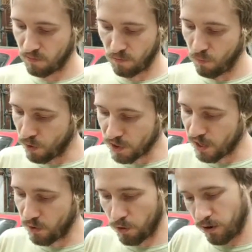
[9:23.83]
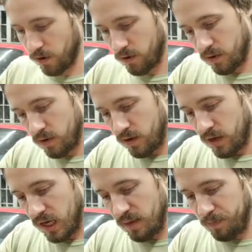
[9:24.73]
What did I order?
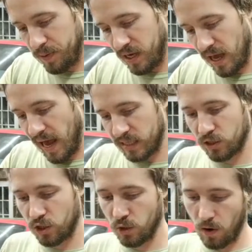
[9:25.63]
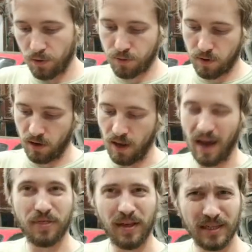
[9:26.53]
EPS 203. I
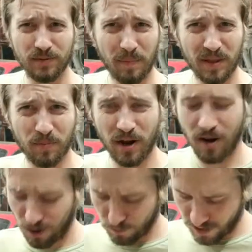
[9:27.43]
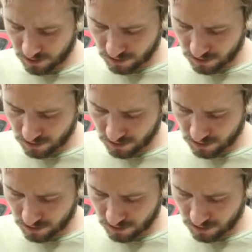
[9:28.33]
think these might be the brake hardware.